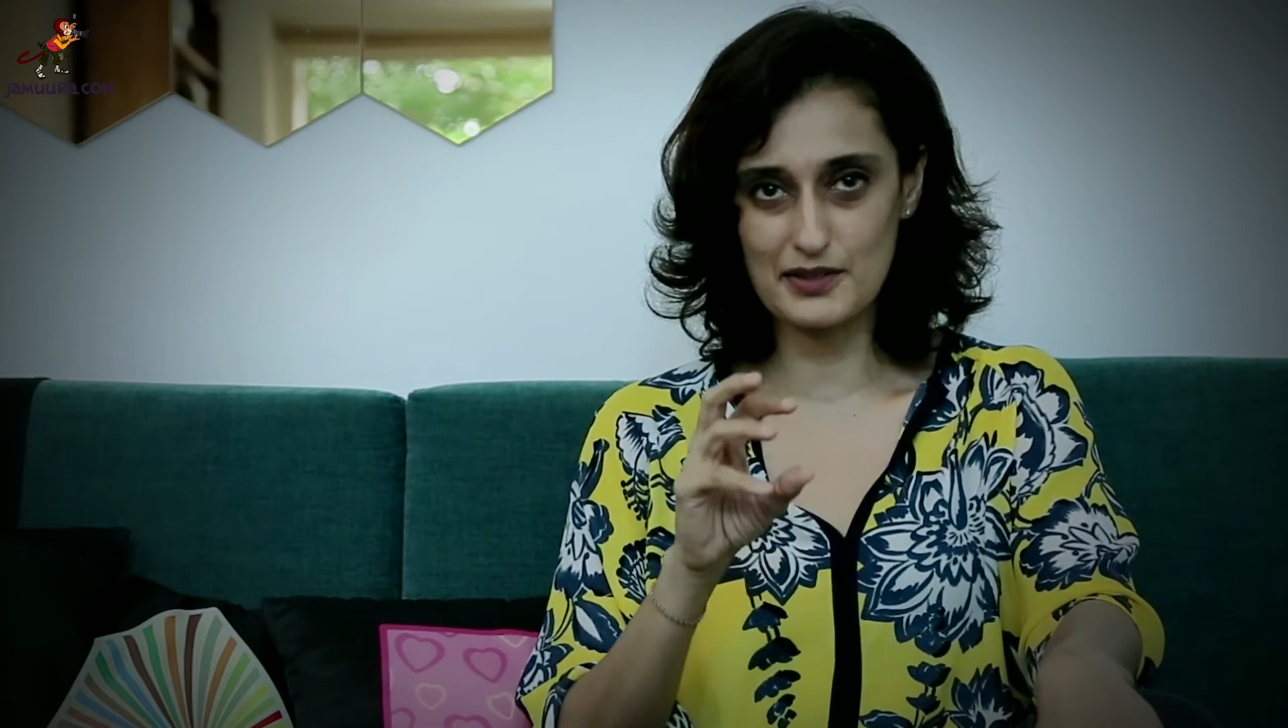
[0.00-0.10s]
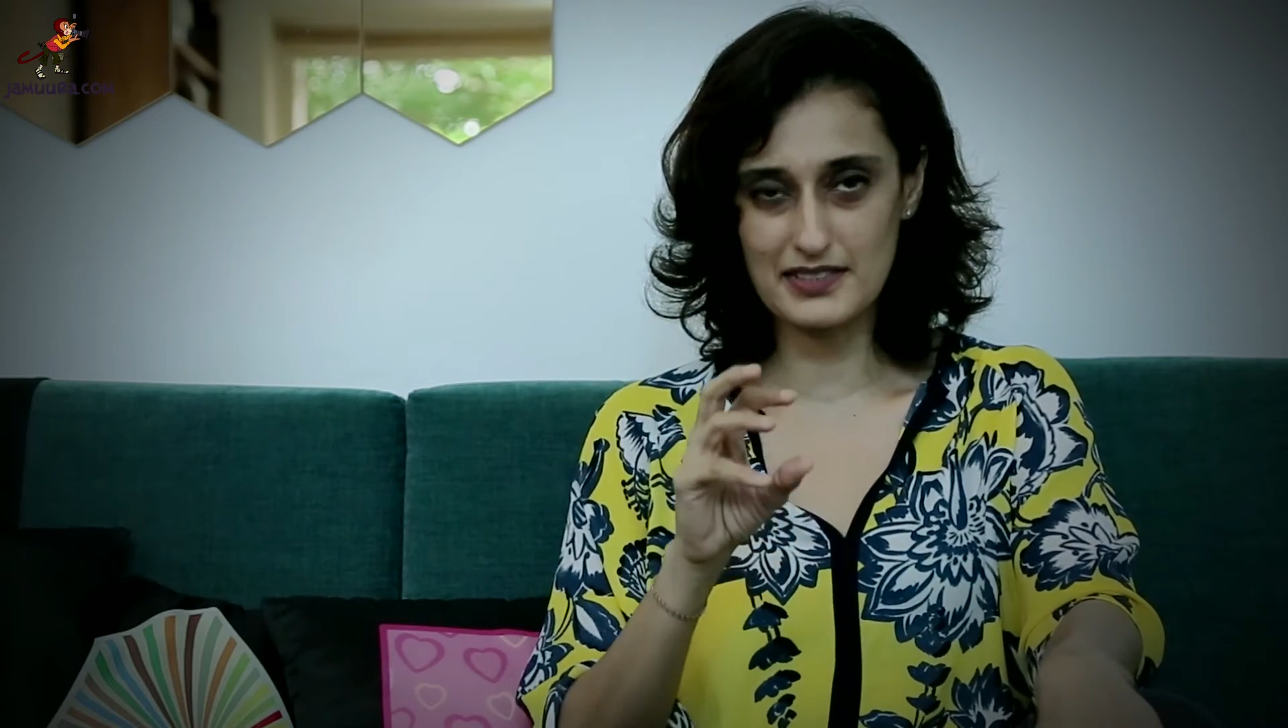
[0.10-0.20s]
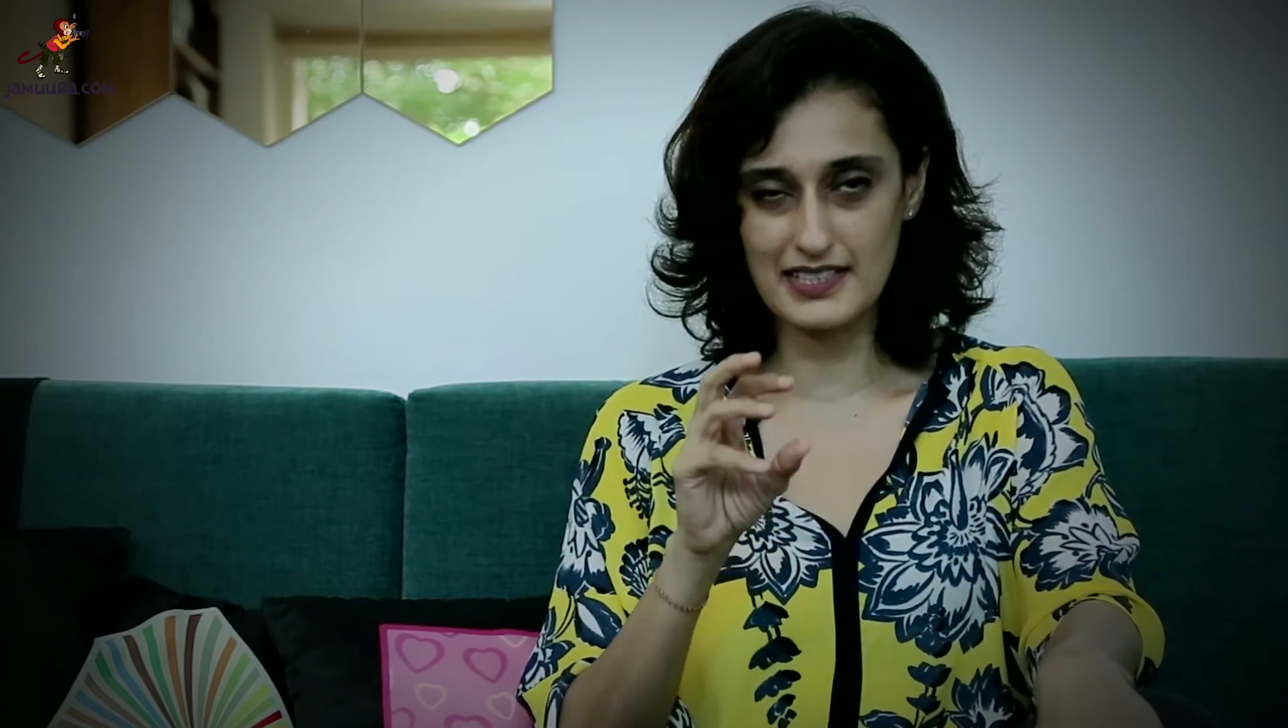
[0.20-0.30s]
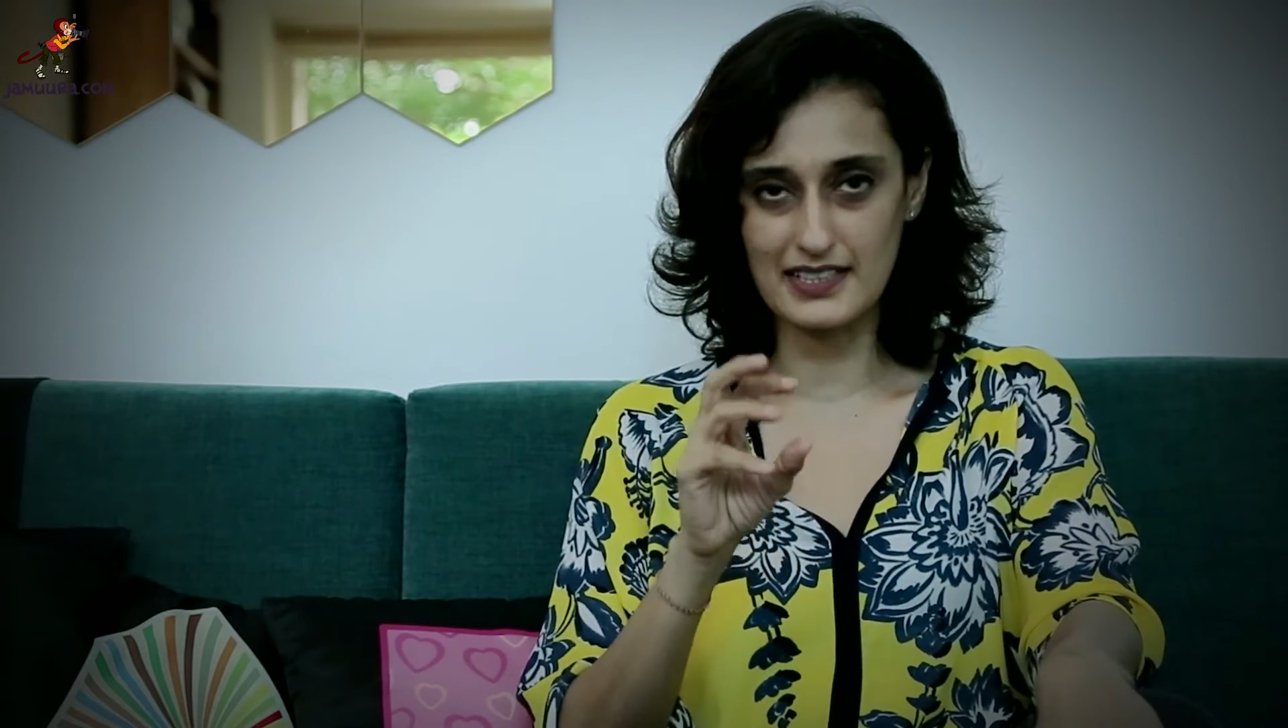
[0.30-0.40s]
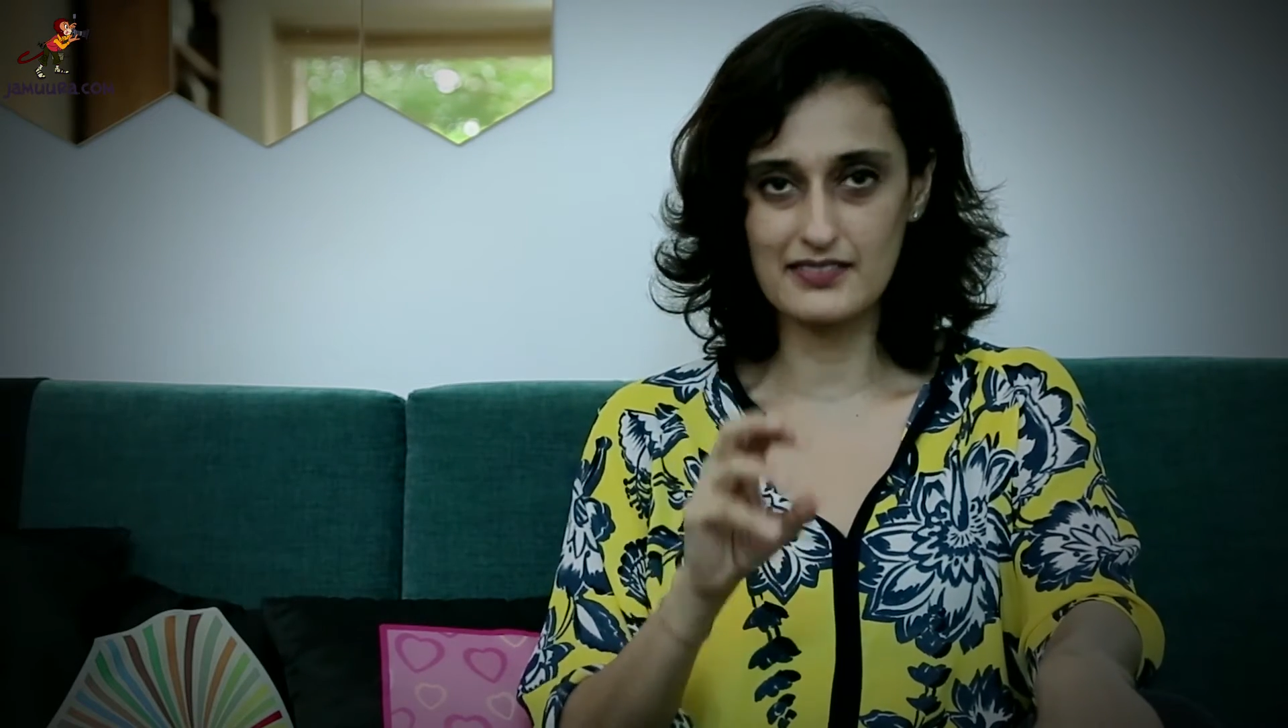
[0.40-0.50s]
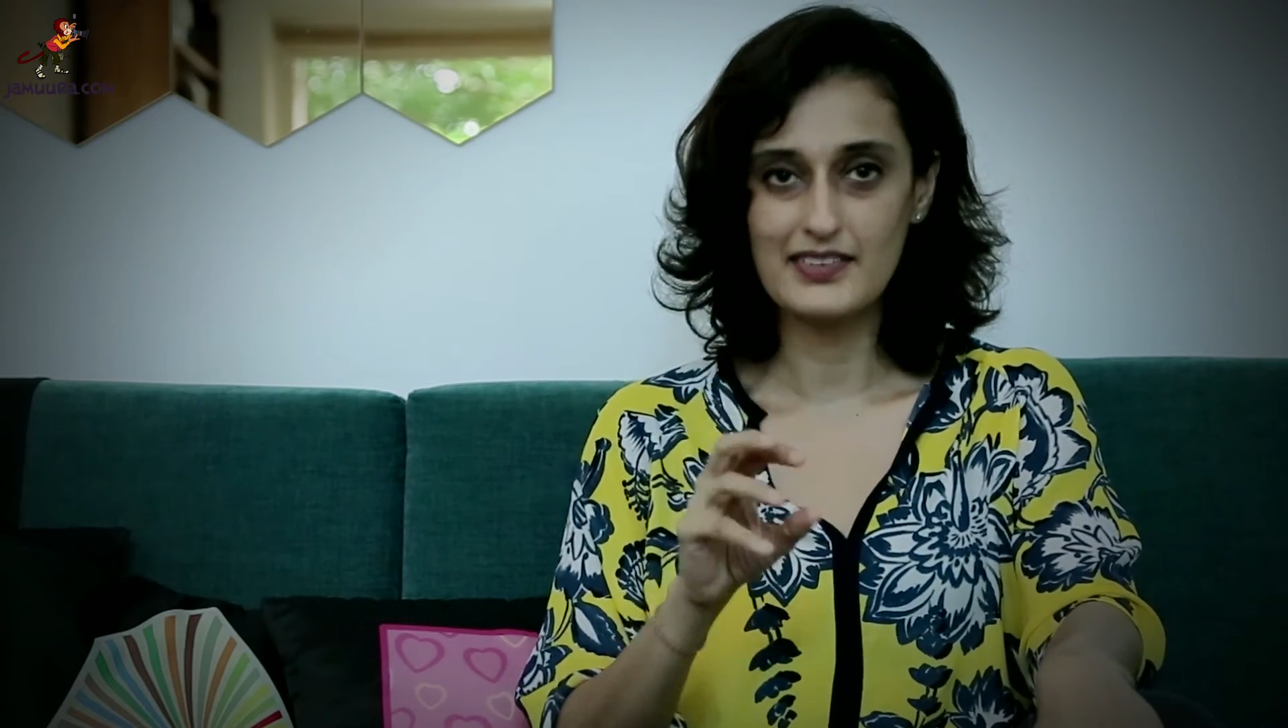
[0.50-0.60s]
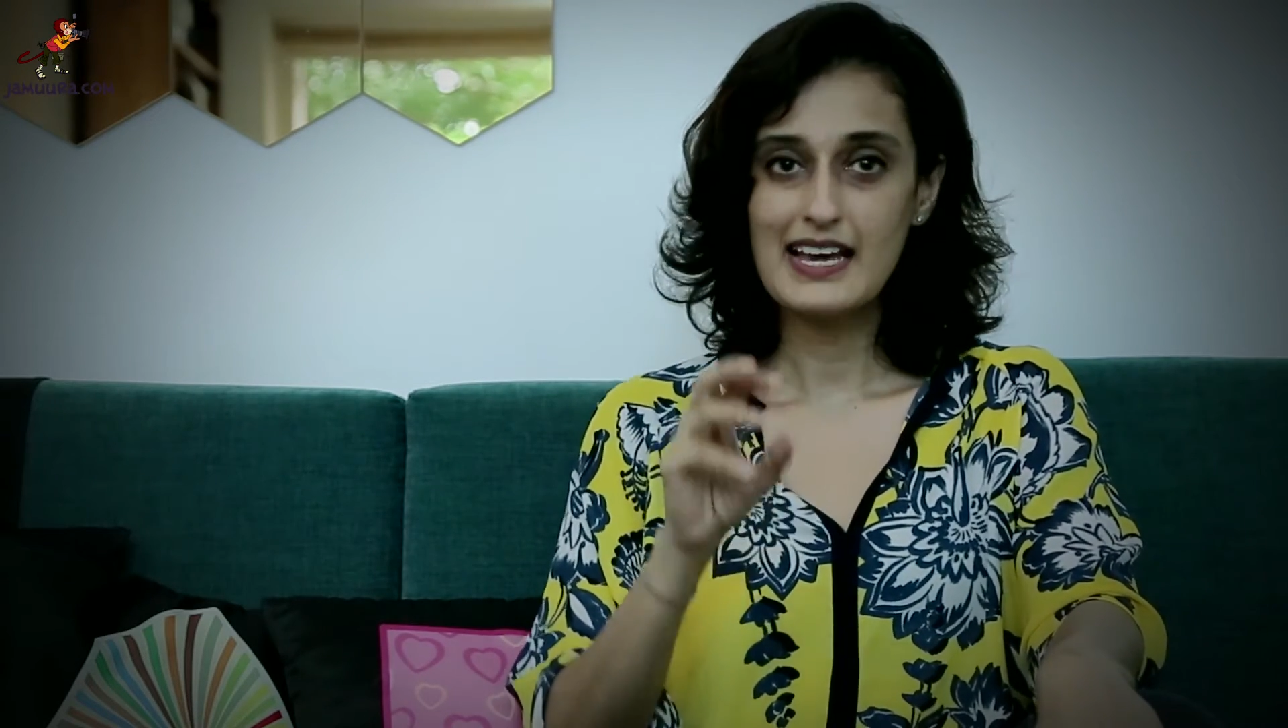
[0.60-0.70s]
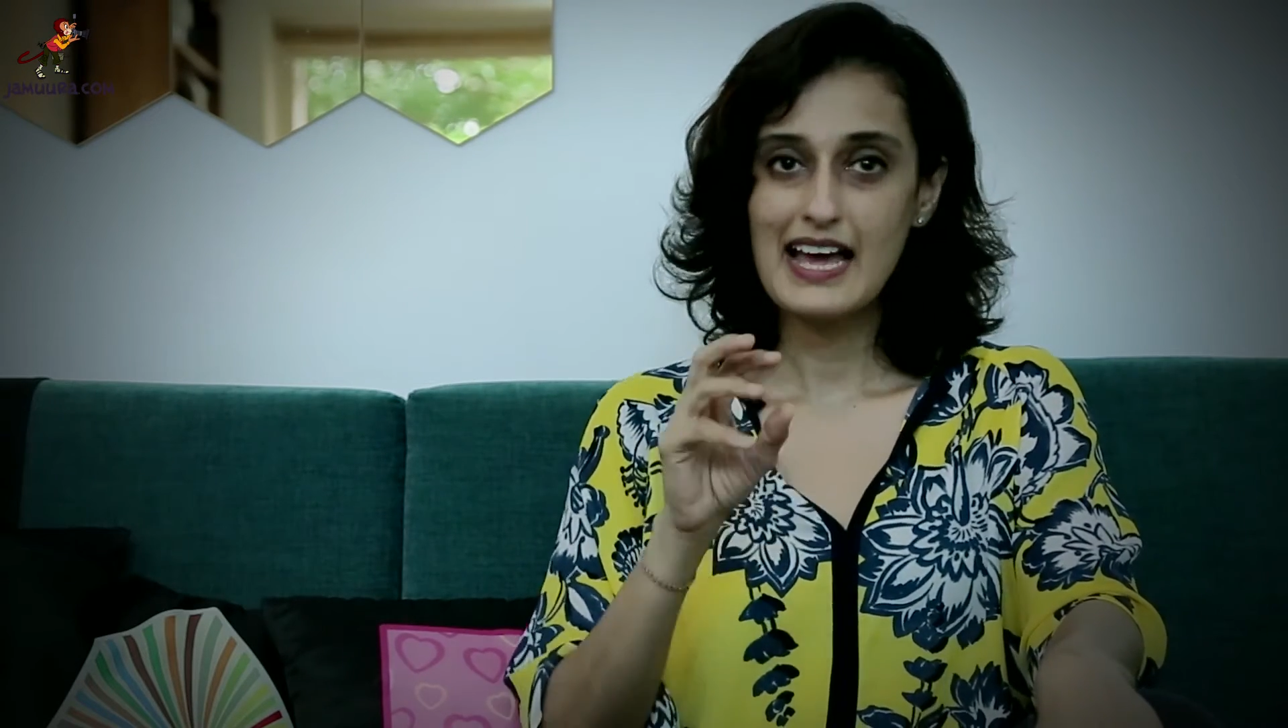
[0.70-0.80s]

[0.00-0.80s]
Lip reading: yourself.